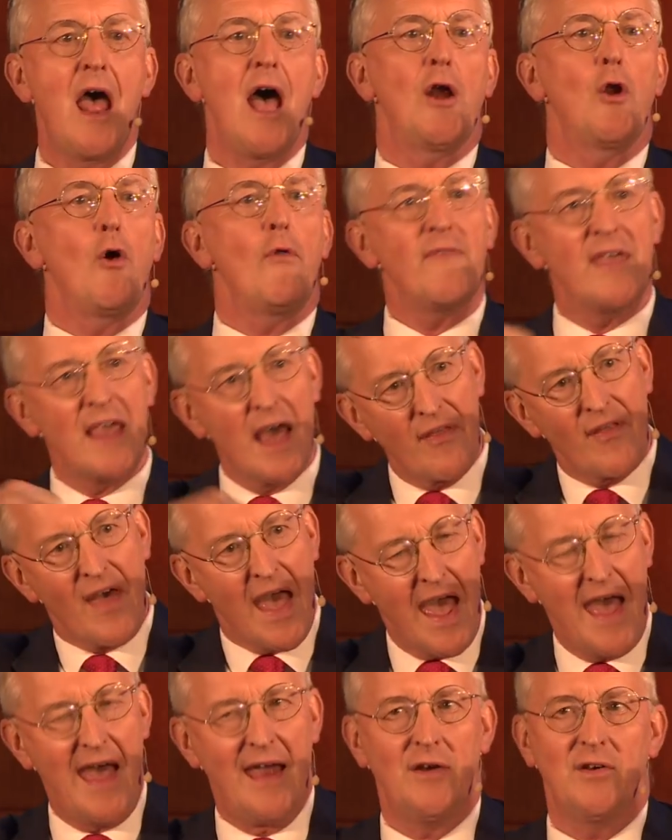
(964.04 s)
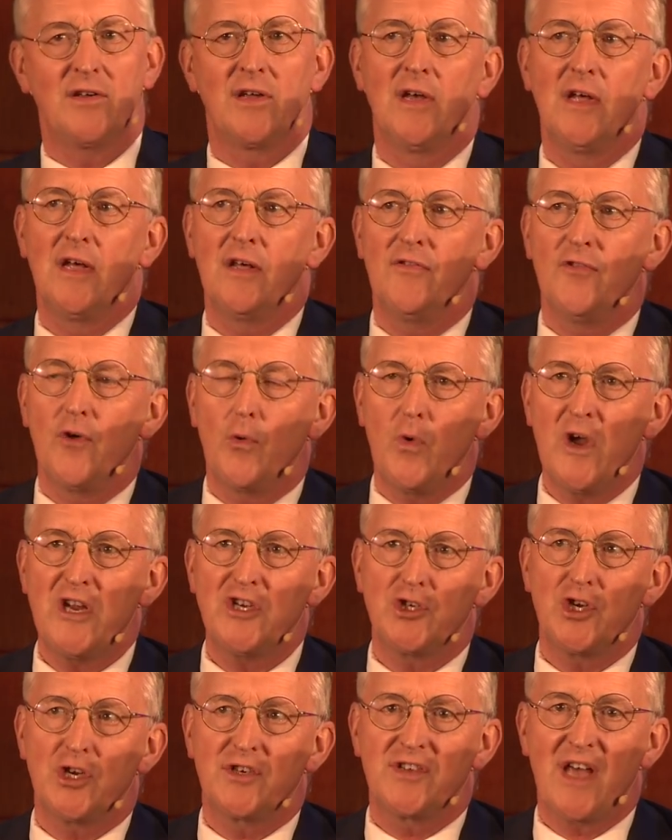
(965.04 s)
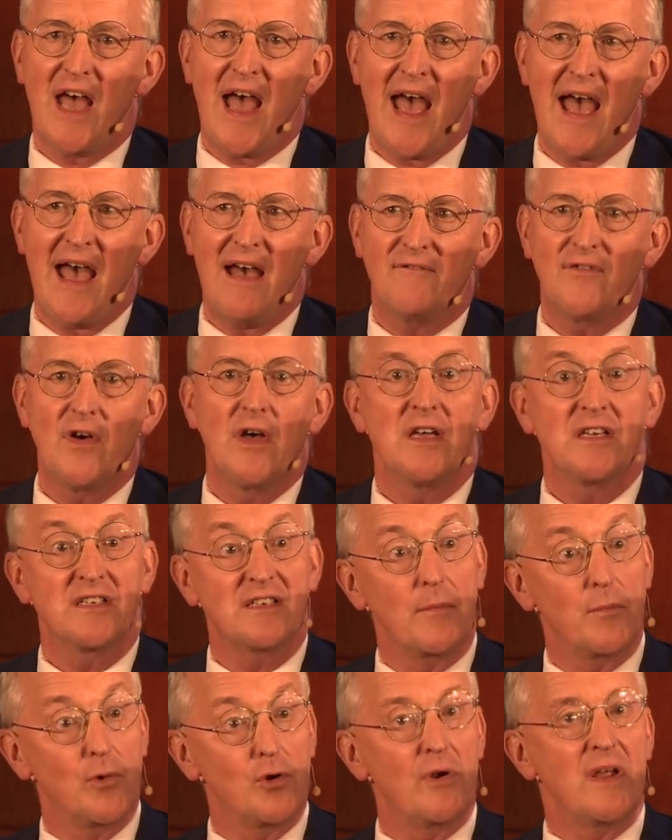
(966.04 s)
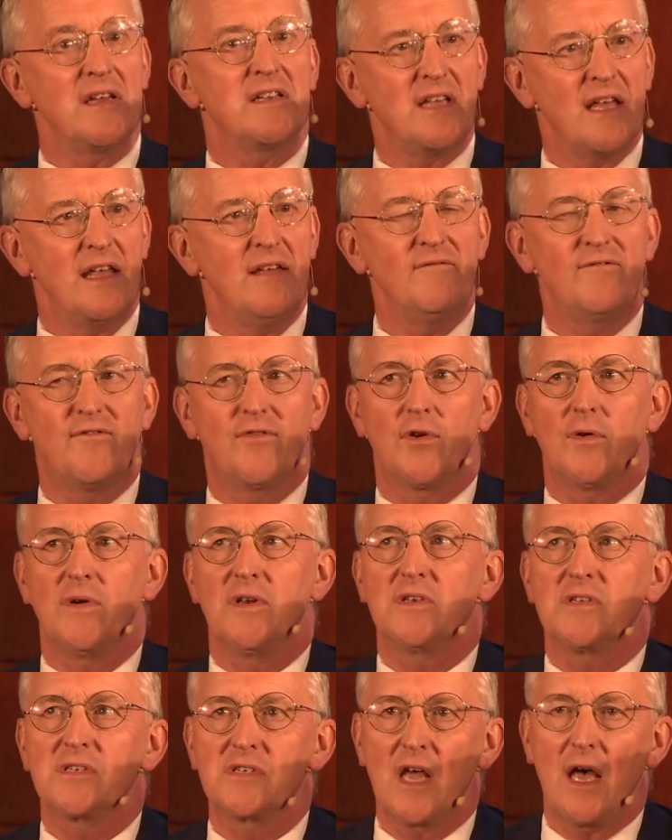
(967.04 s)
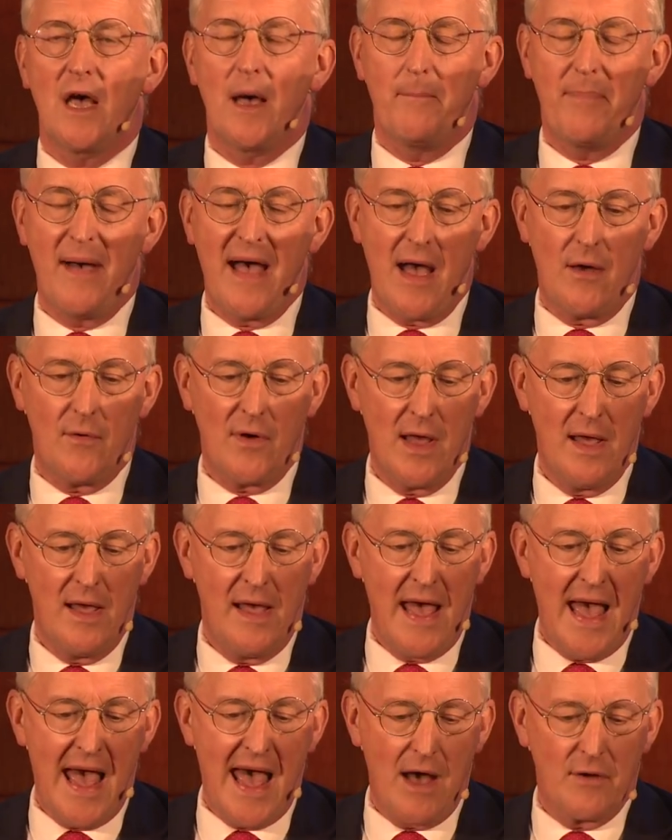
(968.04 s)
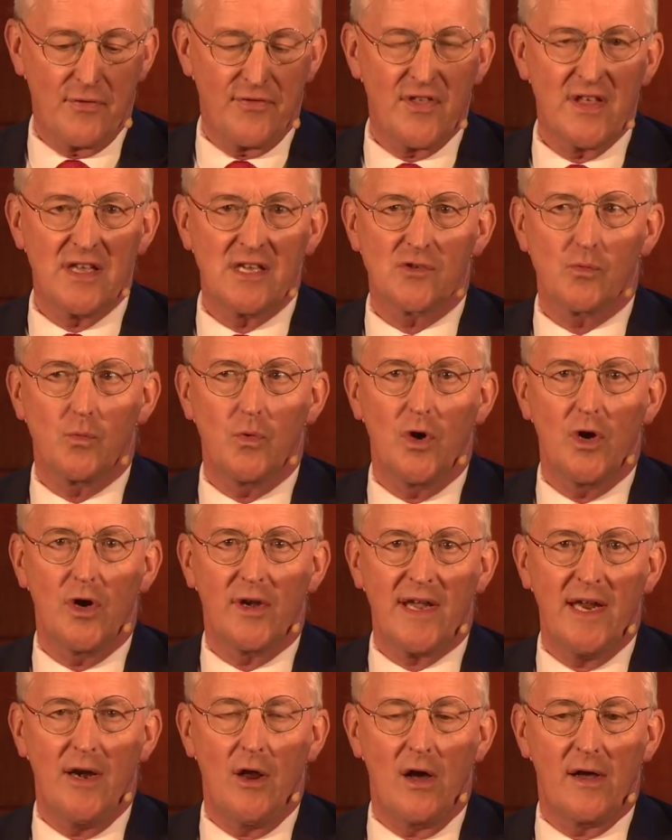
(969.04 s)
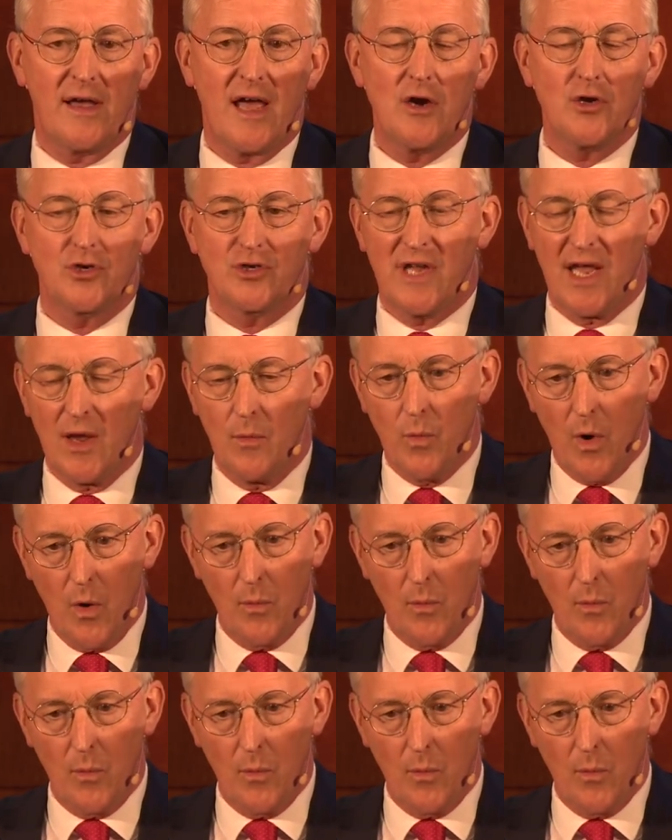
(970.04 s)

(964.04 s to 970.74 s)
and on the other hand, the wish to have some greater influence about how things work in our country. And